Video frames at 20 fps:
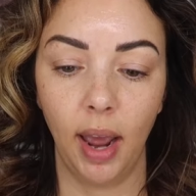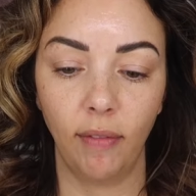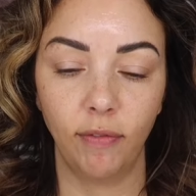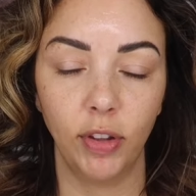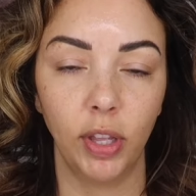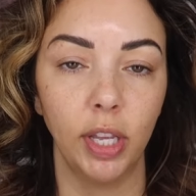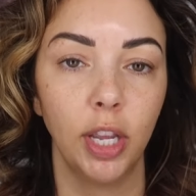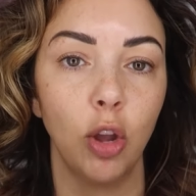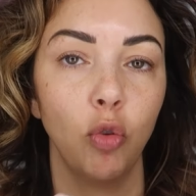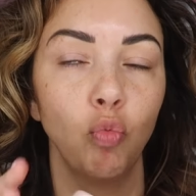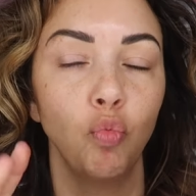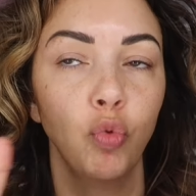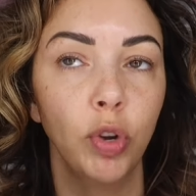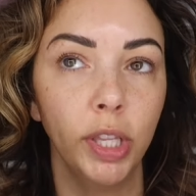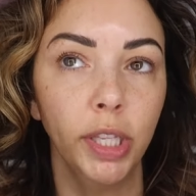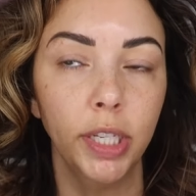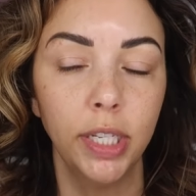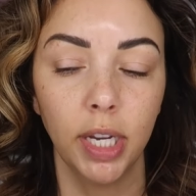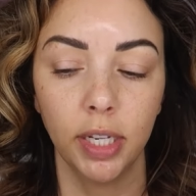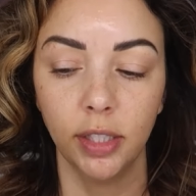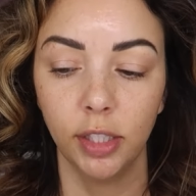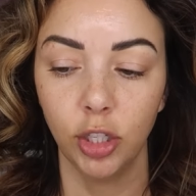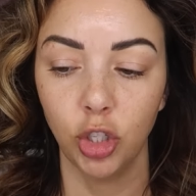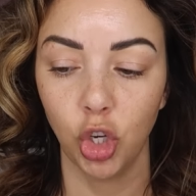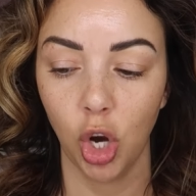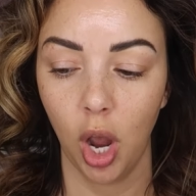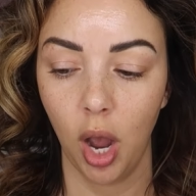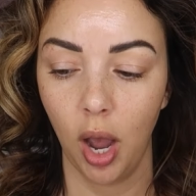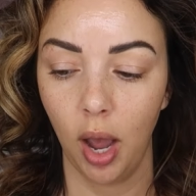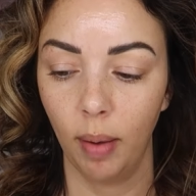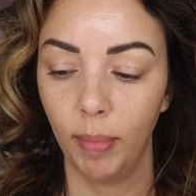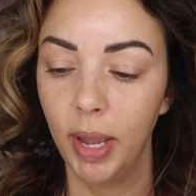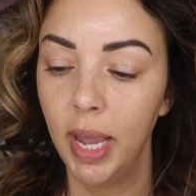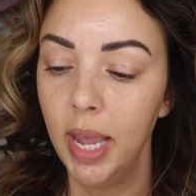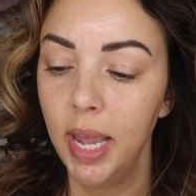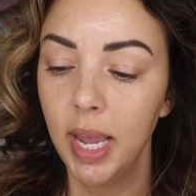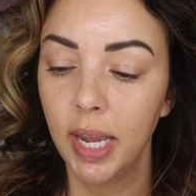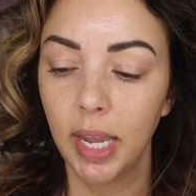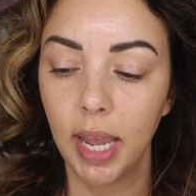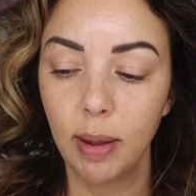I feel like it really does the job,
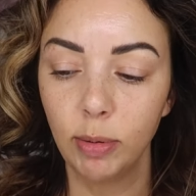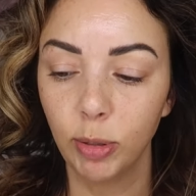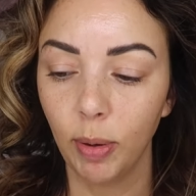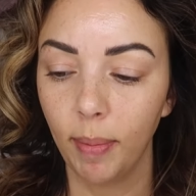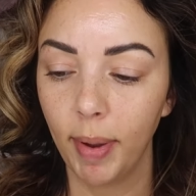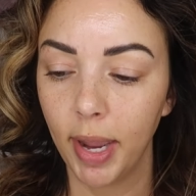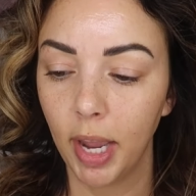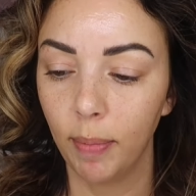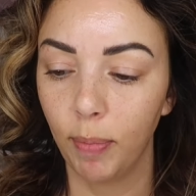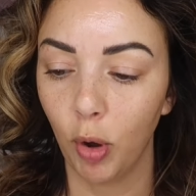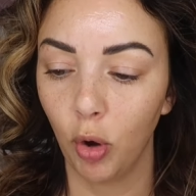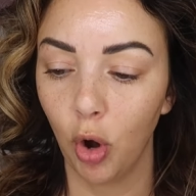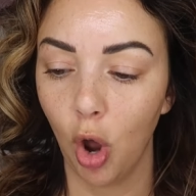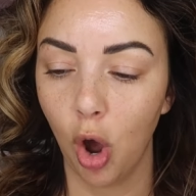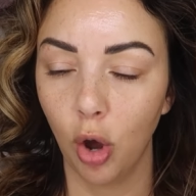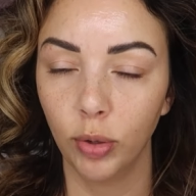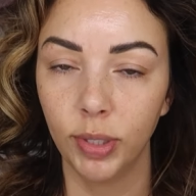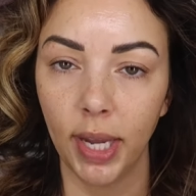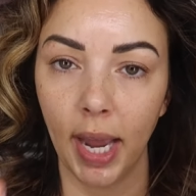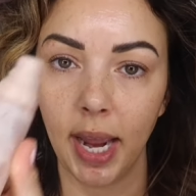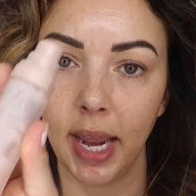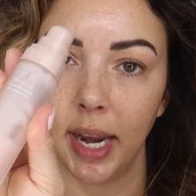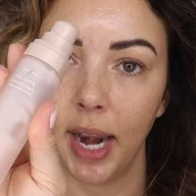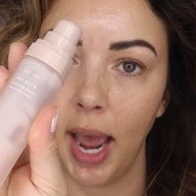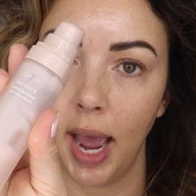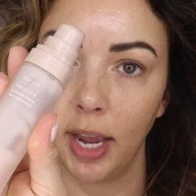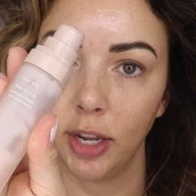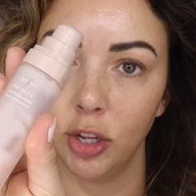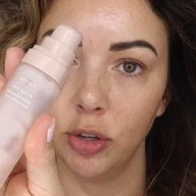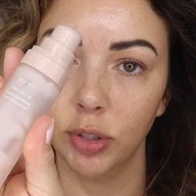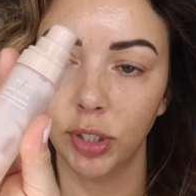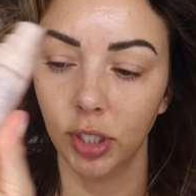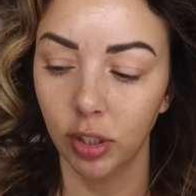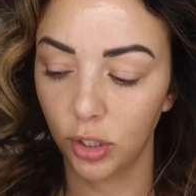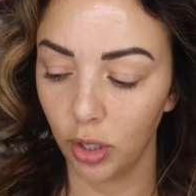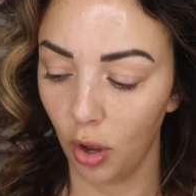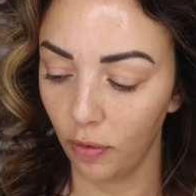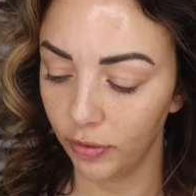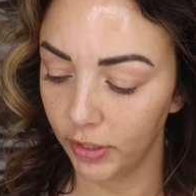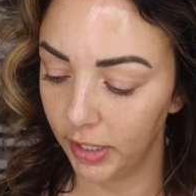keeps my makeup on all day, and I use the
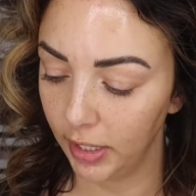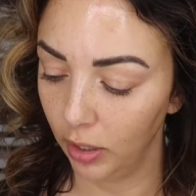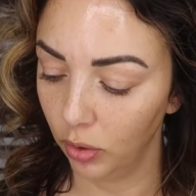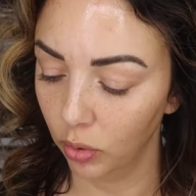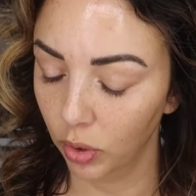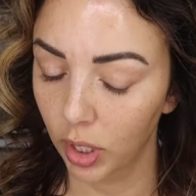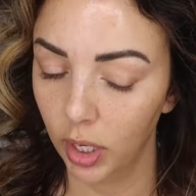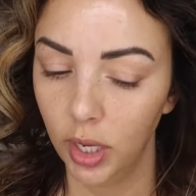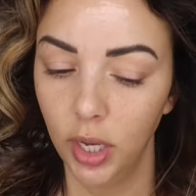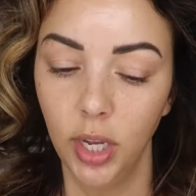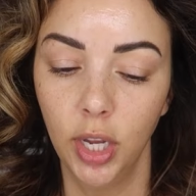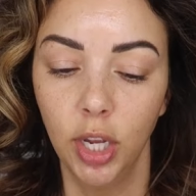Soft Silk.